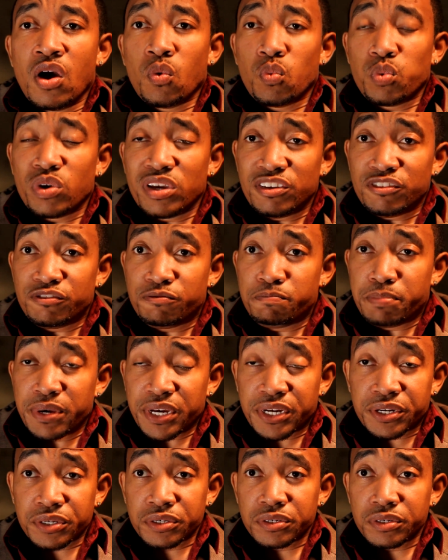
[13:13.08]
We've
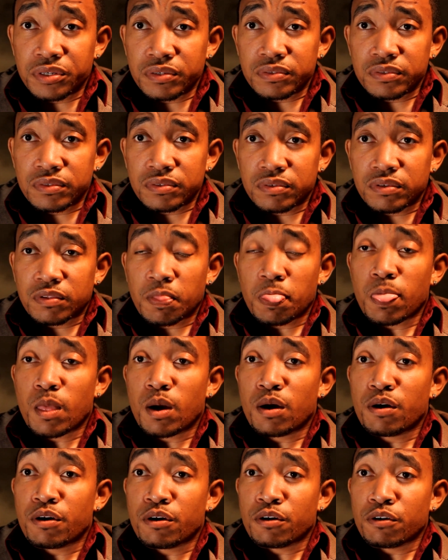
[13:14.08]
bickered
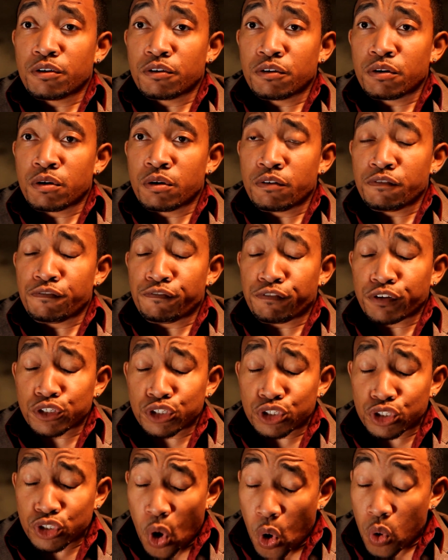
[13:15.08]
for
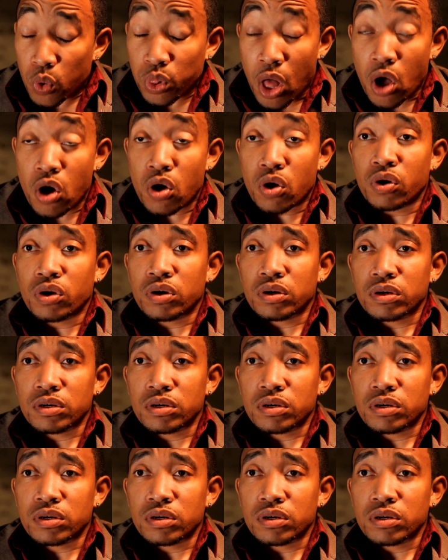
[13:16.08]
so long,